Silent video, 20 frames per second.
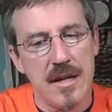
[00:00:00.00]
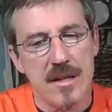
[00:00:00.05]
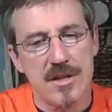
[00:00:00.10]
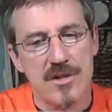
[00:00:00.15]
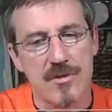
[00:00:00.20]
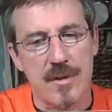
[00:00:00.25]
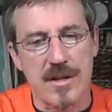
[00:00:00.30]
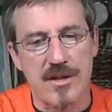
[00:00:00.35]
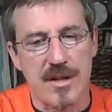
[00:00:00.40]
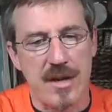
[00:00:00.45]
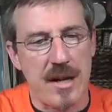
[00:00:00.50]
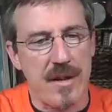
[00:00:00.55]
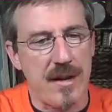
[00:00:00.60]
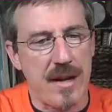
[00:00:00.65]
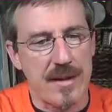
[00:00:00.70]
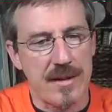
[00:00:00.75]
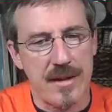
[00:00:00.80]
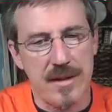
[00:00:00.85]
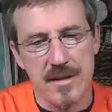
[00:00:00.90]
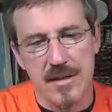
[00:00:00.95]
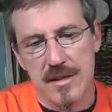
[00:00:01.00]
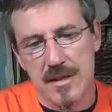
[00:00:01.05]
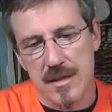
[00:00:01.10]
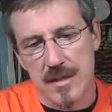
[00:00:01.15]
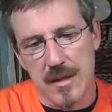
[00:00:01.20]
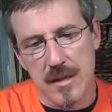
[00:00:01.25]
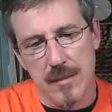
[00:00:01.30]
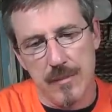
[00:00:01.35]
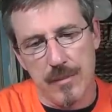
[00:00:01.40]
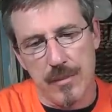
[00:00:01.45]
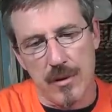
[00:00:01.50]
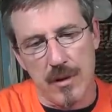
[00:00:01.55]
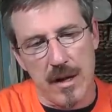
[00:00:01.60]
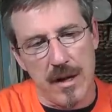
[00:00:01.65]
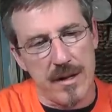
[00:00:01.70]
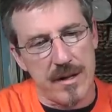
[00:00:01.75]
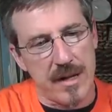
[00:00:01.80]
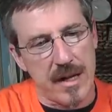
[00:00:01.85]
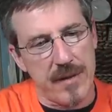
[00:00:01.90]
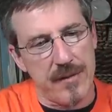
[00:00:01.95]
stretch it out like this, pull
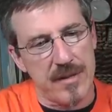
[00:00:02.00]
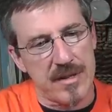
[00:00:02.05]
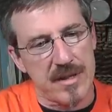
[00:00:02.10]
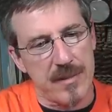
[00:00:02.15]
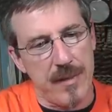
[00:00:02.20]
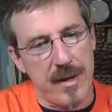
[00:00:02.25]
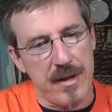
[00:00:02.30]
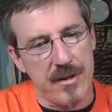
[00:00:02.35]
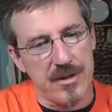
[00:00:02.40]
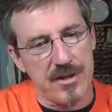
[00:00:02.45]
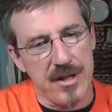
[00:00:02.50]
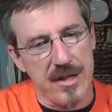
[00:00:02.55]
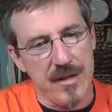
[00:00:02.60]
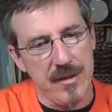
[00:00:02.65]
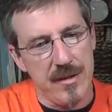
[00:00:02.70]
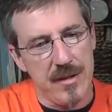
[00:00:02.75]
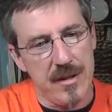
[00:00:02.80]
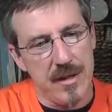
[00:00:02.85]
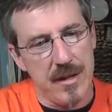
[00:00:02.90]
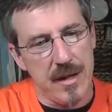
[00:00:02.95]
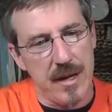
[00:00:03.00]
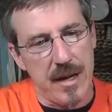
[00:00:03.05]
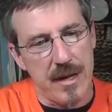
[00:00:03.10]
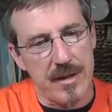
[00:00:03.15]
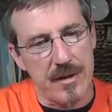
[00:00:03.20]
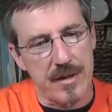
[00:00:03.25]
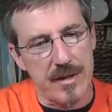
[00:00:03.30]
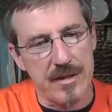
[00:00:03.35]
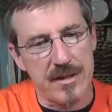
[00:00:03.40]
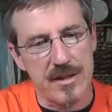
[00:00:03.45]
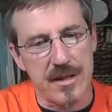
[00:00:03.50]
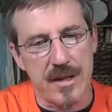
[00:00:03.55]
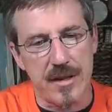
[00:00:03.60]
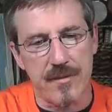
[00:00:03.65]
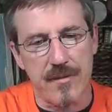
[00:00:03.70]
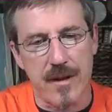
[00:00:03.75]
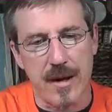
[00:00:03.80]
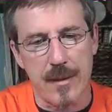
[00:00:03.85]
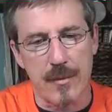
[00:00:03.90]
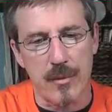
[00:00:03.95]
on it to give it some energy, and you can see it
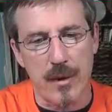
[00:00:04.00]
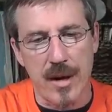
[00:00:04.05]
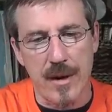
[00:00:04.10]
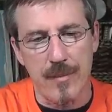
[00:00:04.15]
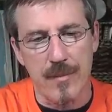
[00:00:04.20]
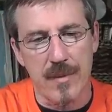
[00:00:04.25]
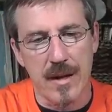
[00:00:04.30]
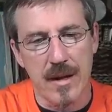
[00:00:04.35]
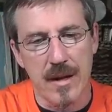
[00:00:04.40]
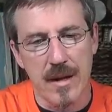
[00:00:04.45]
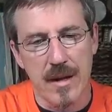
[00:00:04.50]
vibrate.